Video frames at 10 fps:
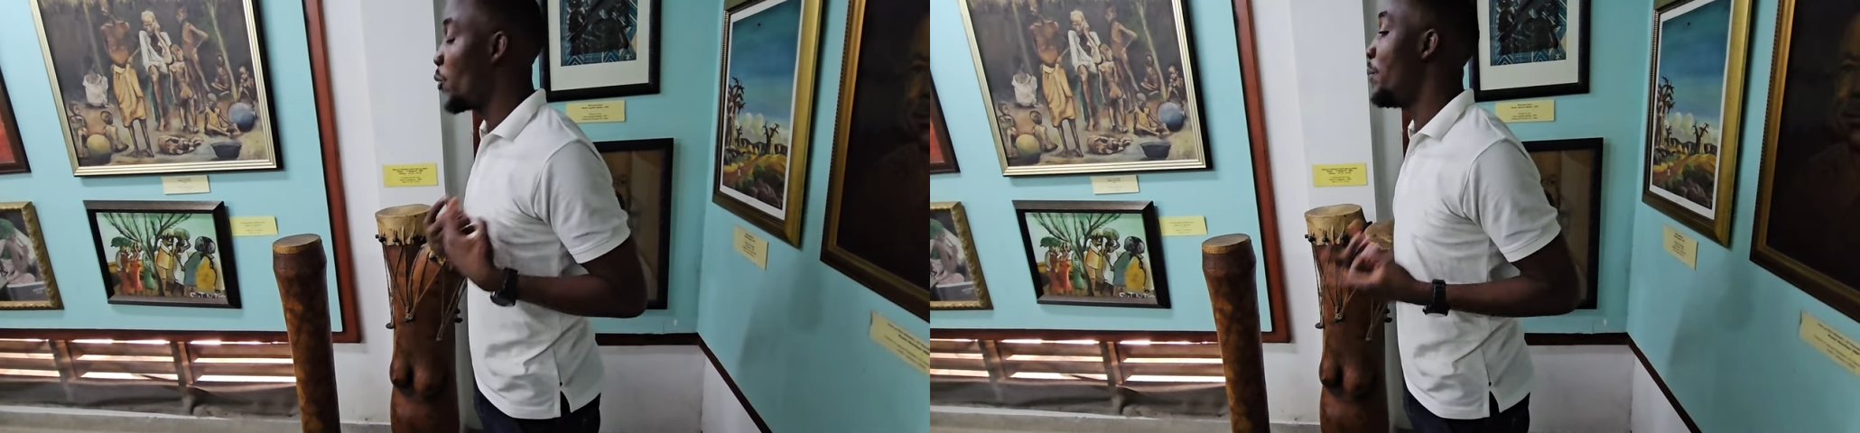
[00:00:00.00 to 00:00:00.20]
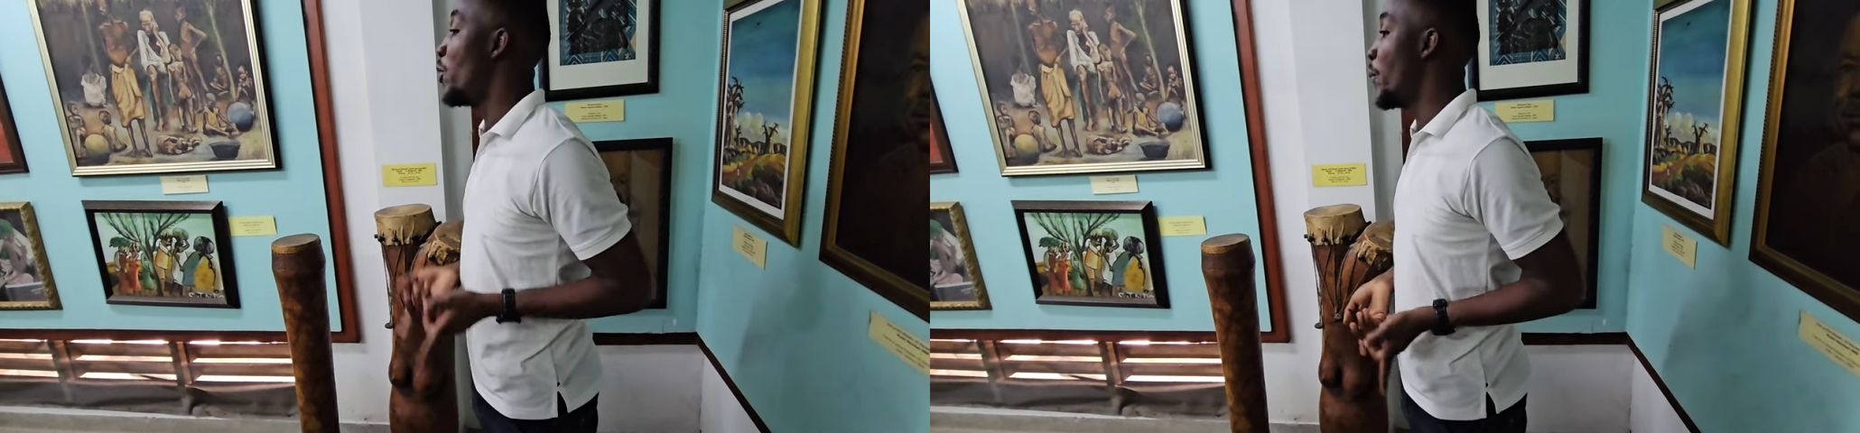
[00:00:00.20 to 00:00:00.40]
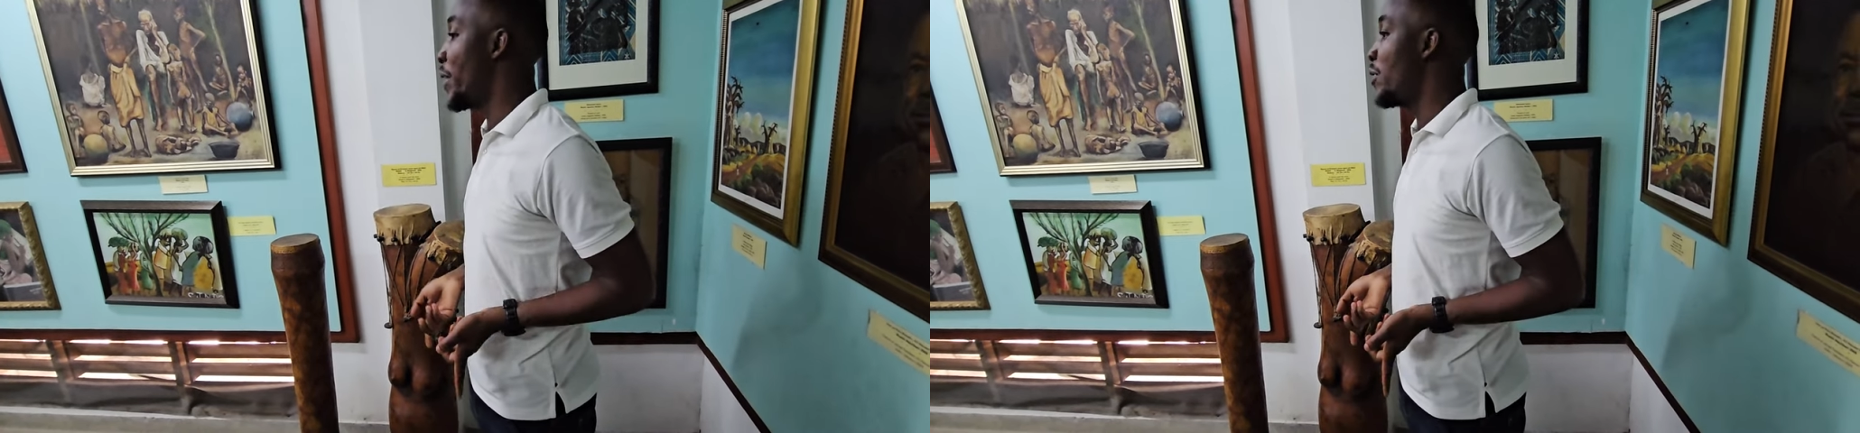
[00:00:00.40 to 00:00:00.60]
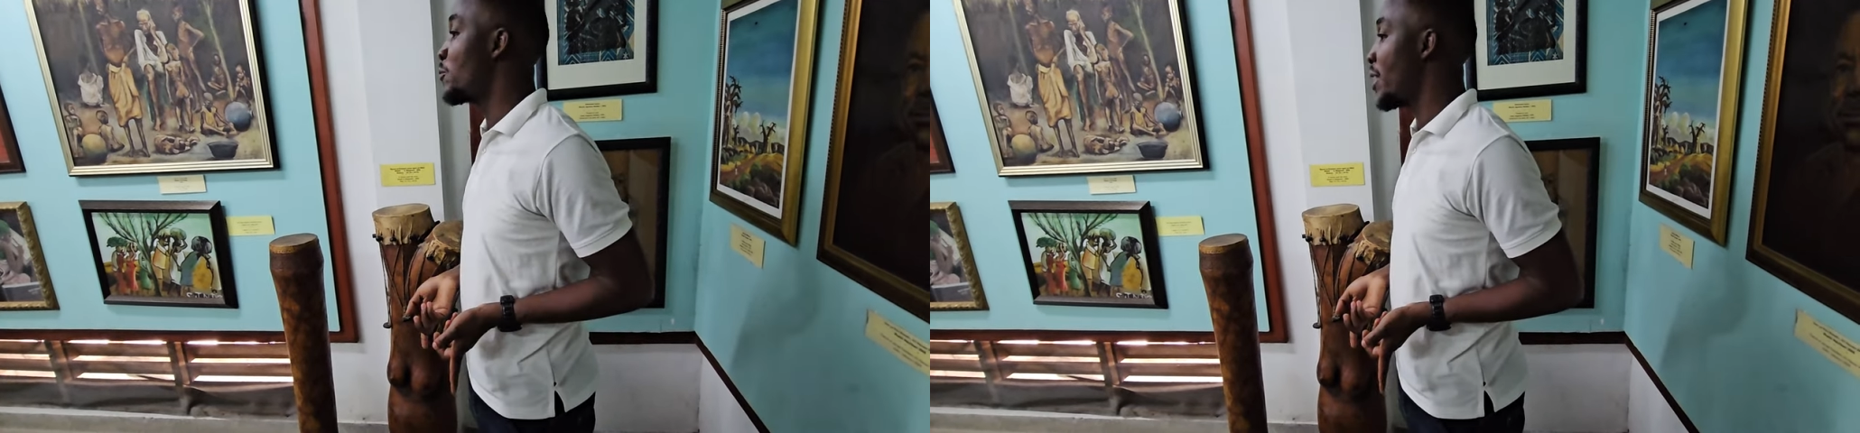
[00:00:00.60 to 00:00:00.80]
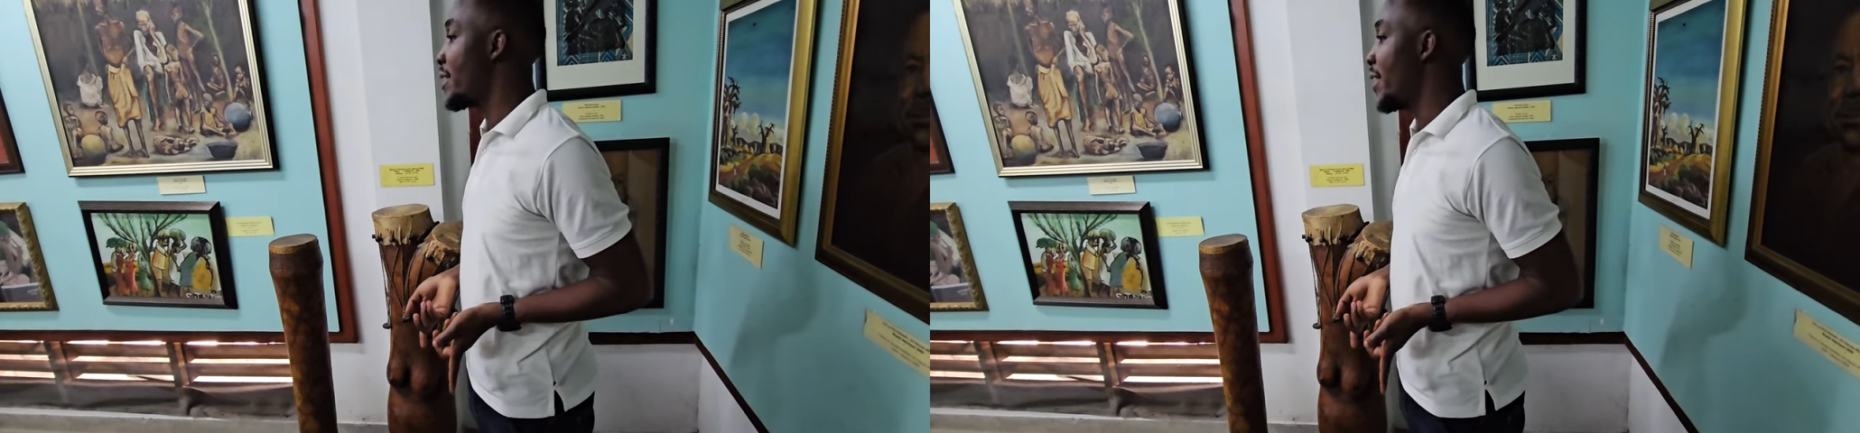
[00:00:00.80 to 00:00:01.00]
we be
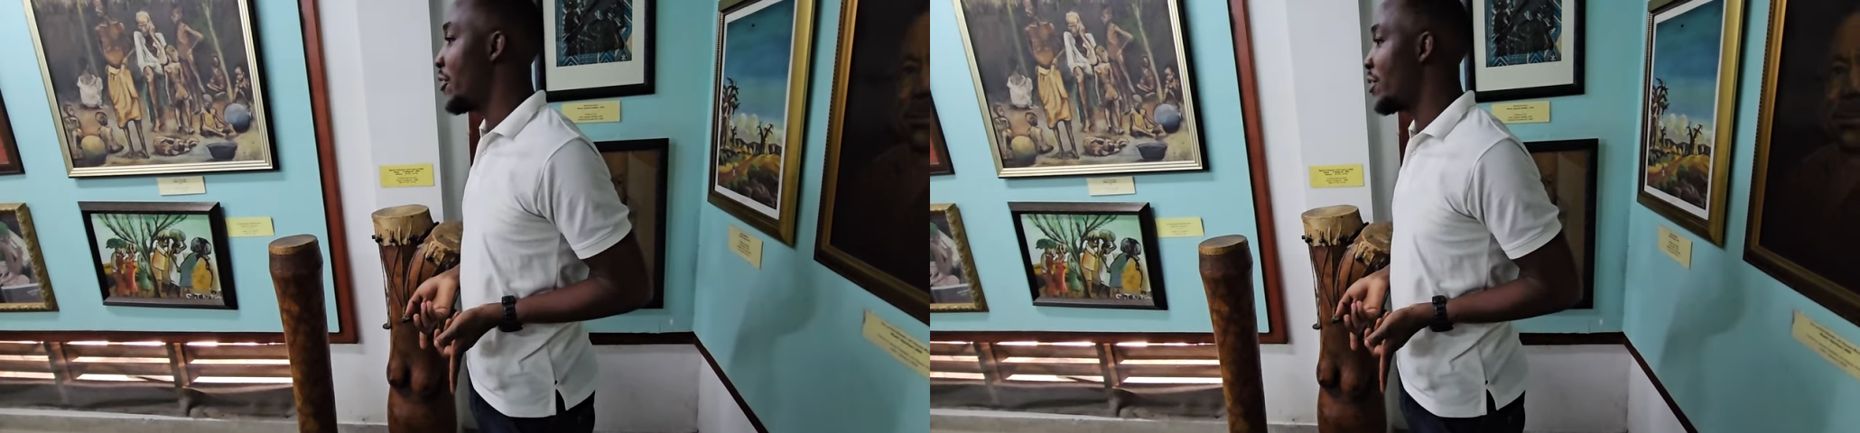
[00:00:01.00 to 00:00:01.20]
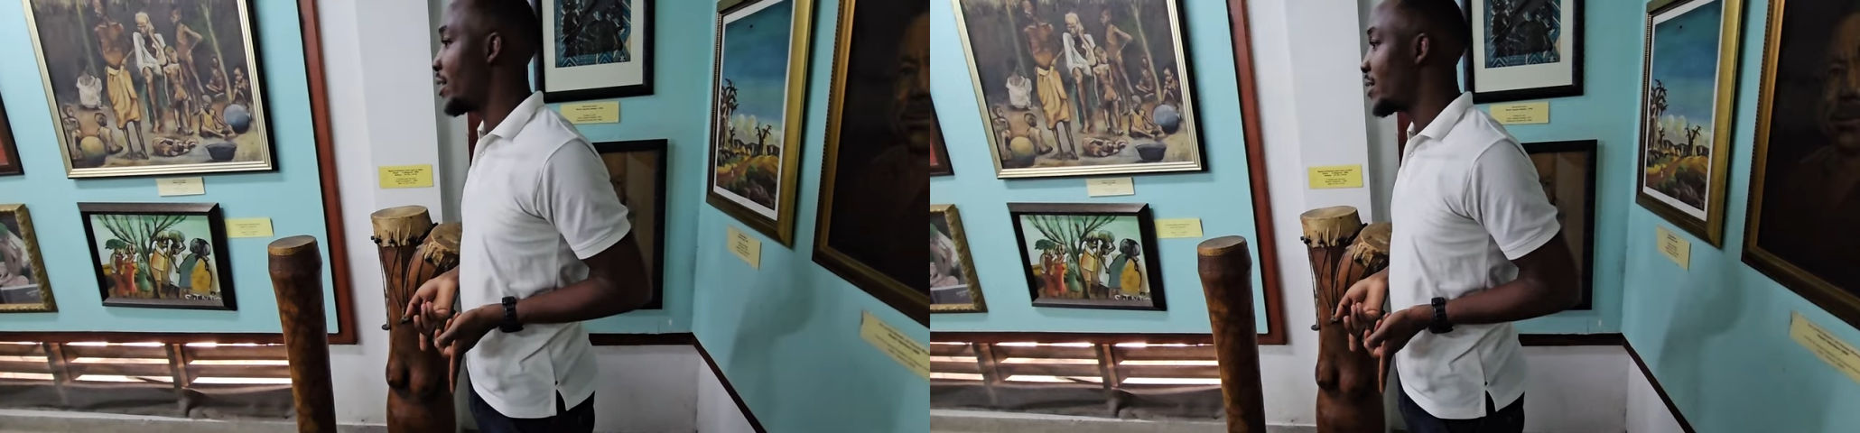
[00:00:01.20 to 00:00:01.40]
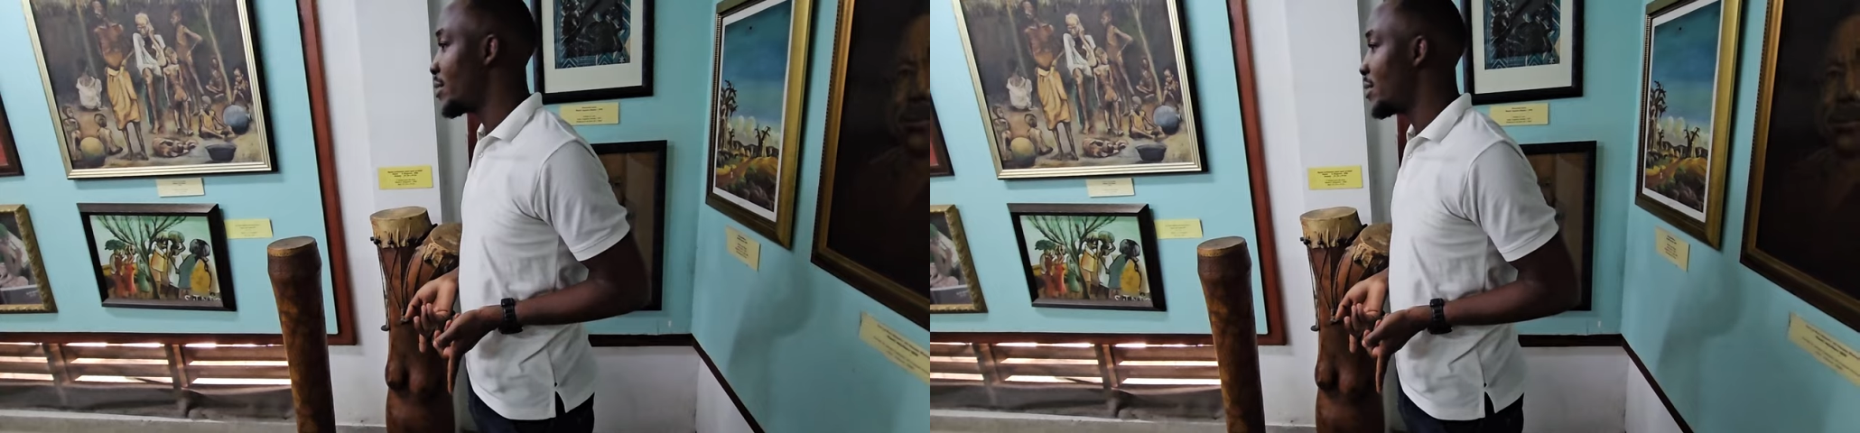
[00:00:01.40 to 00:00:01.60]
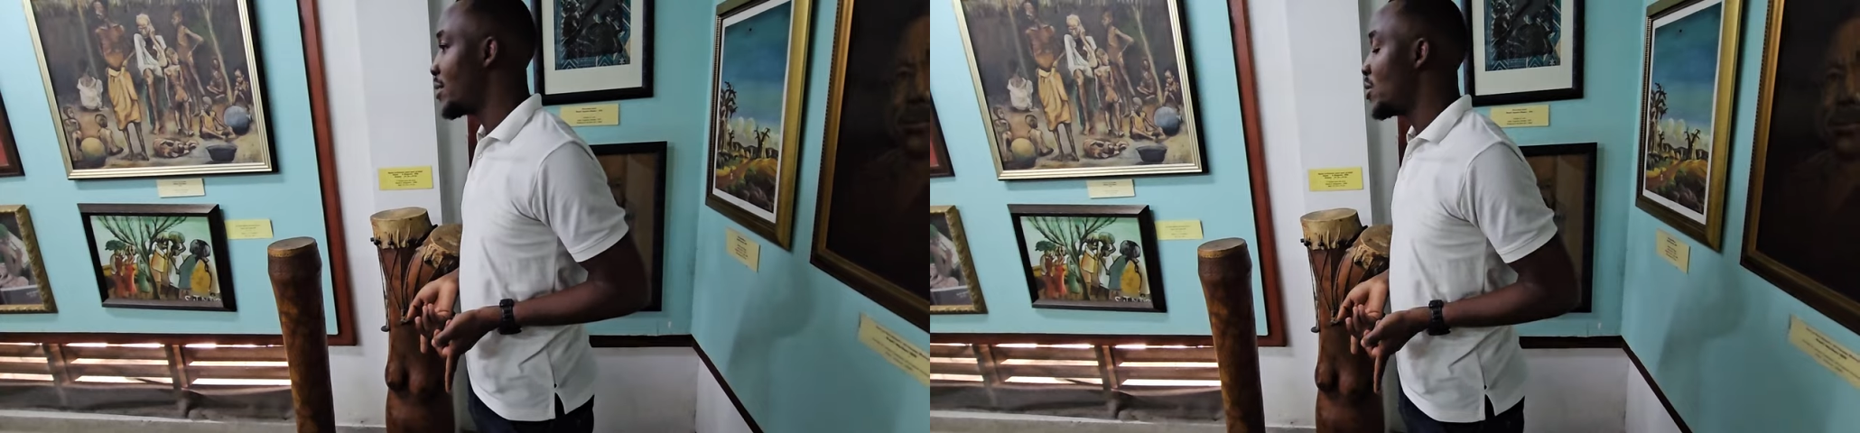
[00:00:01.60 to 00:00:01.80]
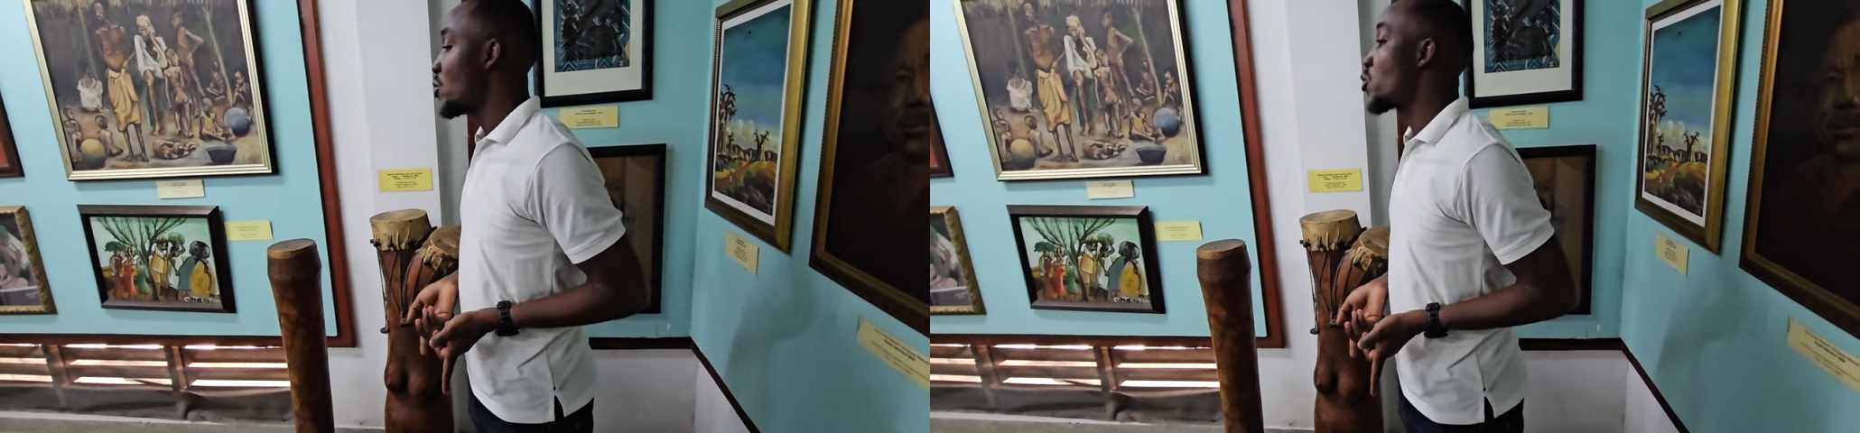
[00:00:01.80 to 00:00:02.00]
opening the other area.
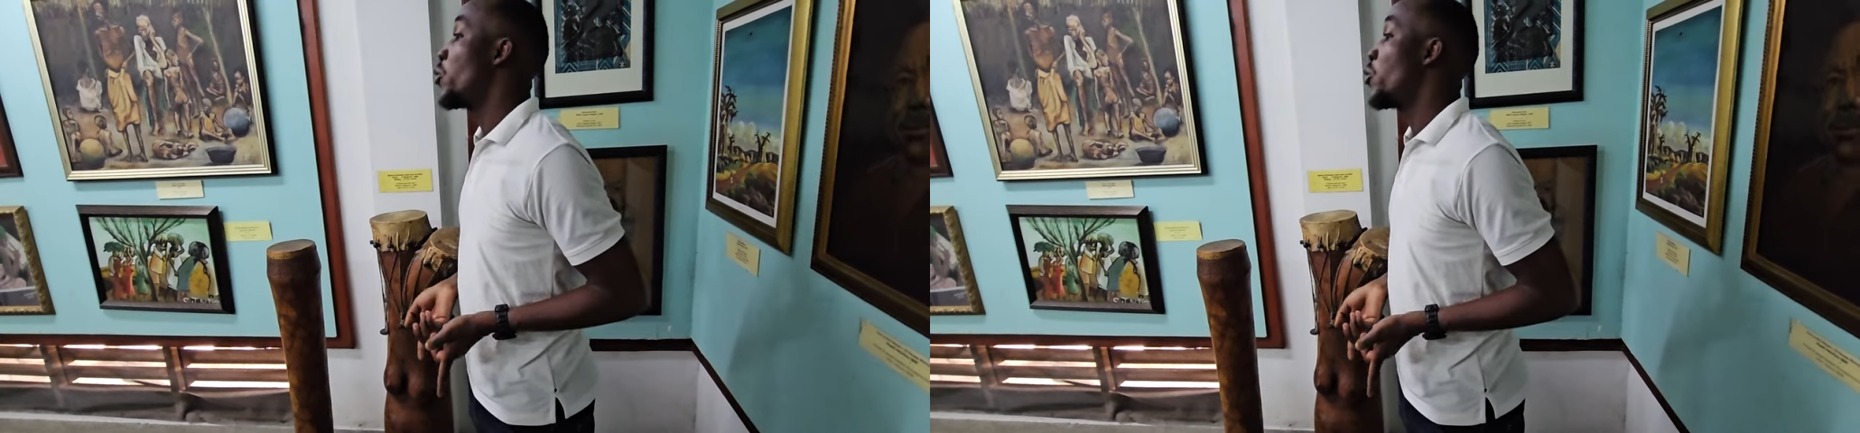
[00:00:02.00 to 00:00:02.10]
Right, right.